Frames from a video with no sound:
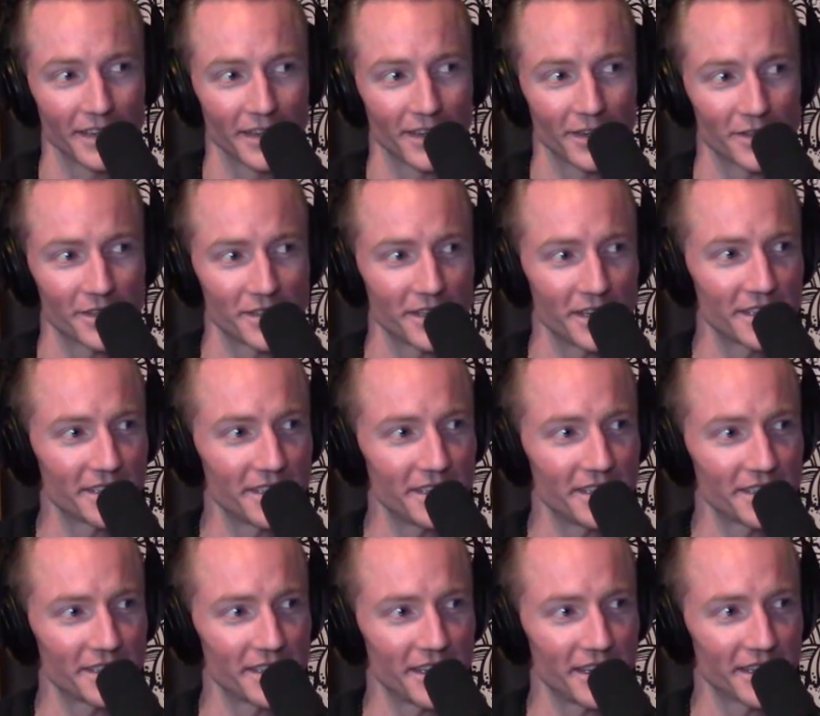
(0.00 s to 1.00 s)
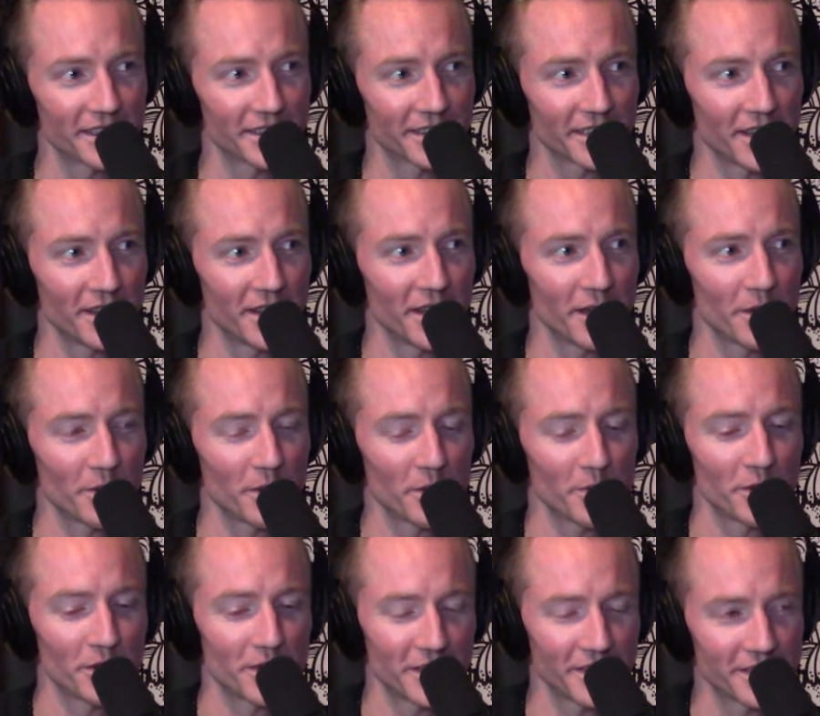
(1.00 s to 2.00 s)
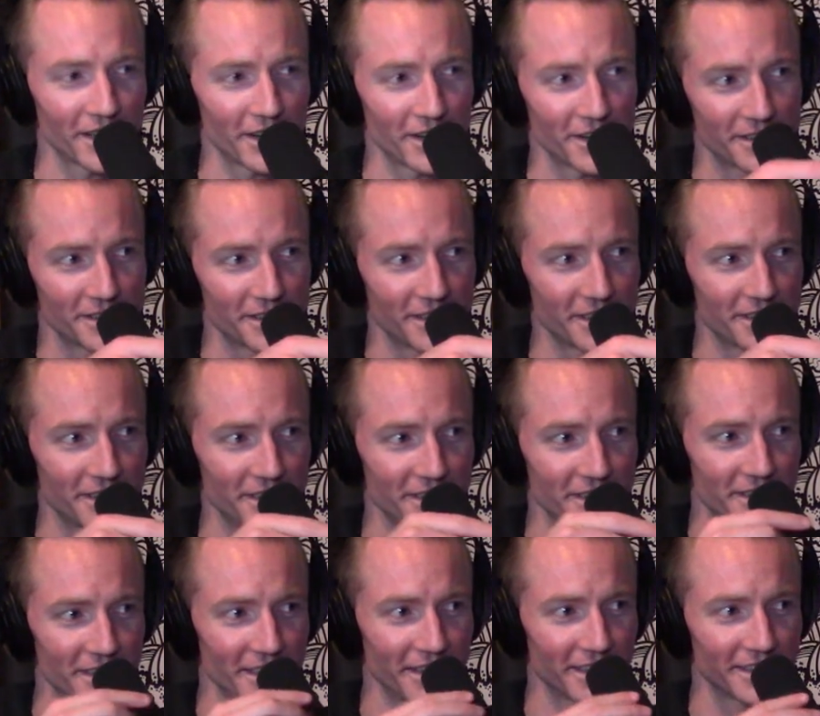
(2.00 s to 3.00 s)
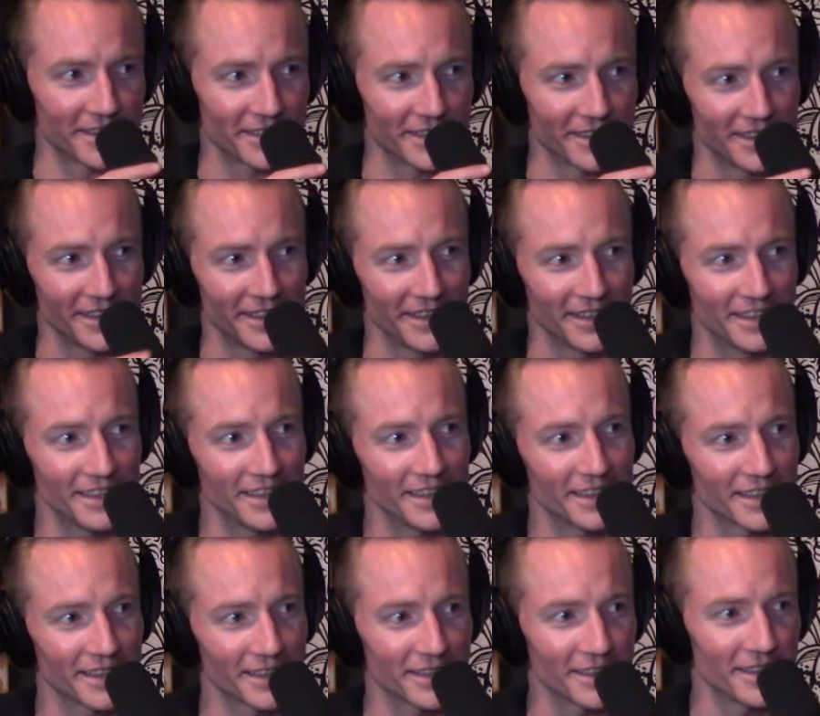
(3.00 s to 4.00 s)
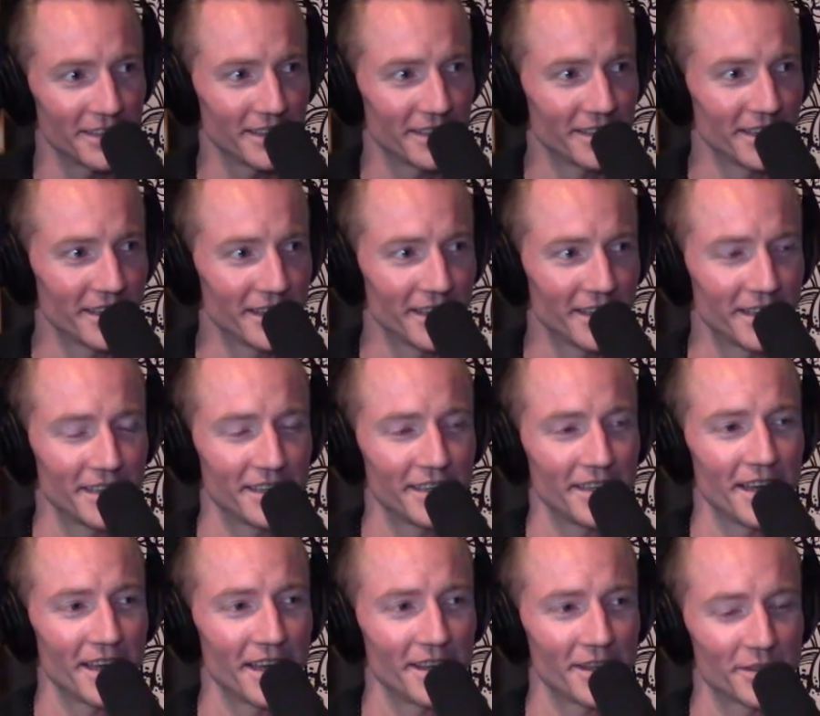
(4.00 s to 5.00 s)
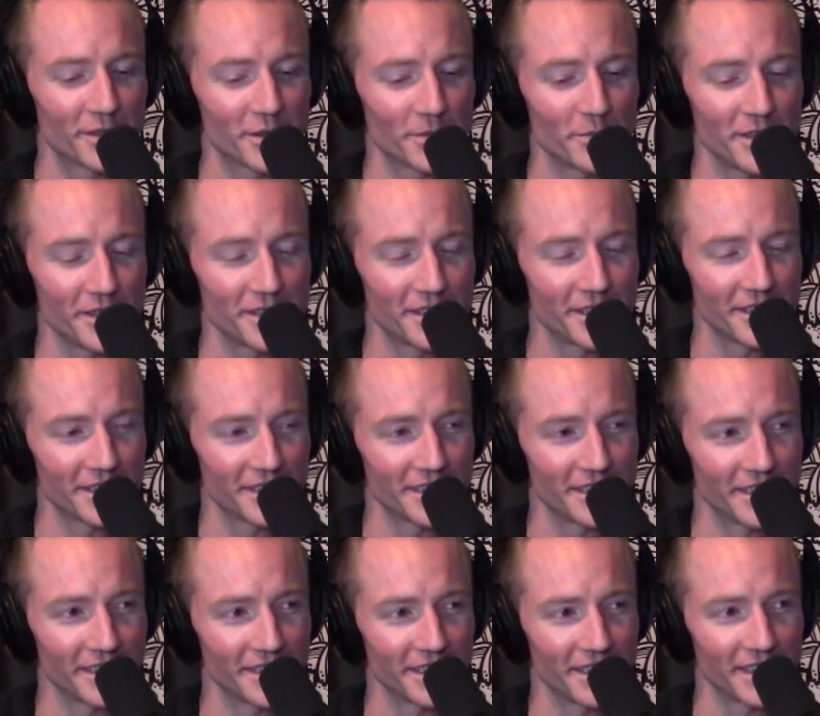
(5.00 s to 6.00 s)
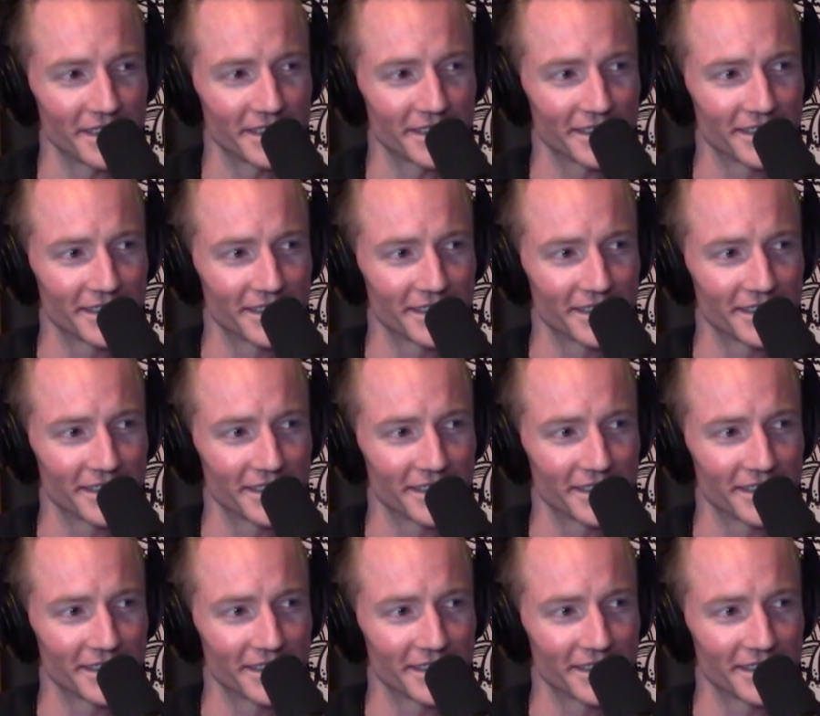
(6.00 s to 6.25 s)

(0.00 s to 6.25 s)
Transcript: Go, sixty-six. Go, go, I think I'm gonna go, put this out go, at sixty-six. Go. sixty-six. Yeah, this will be sixty-six.